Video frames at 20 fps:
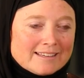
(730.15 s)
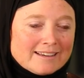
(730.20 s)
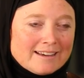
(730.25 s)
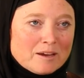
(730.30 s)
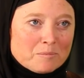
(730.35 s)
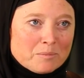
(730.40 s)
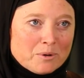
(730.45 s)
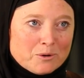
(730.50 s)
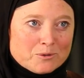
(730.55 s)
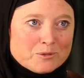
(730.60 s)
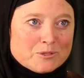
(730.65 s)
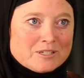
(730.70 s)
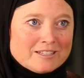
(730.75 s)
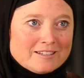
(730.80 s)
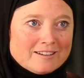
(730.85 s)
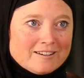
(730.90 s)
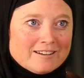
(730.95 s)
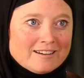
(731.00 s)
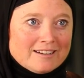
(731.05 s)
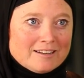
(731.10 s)
that get
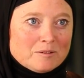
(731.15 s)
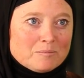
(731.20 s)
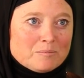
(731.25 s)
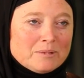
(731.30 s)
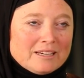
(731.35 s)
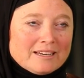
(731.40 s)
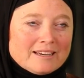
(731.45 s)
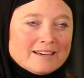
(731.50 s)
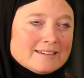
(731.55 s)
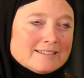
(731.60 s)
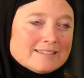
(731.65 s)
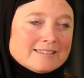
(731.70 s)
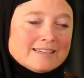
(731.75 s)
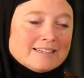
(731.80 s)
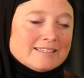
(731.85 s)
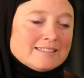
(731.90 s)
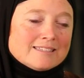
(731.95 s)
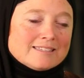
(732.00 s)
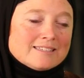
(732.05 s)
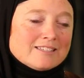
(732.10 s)
posted on it because
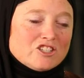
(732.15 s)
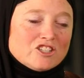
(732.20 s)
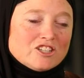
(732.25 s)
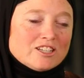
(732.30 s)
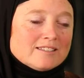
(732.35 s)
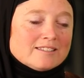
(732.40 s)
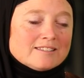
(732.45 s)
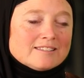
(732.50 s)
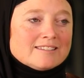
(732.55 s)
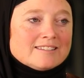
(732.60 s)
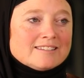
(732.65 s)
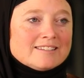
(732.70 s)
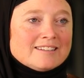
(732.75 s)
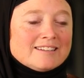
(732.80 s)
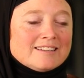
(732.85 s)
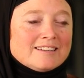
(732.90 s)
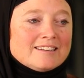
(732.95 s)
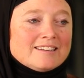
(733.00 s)
it's just,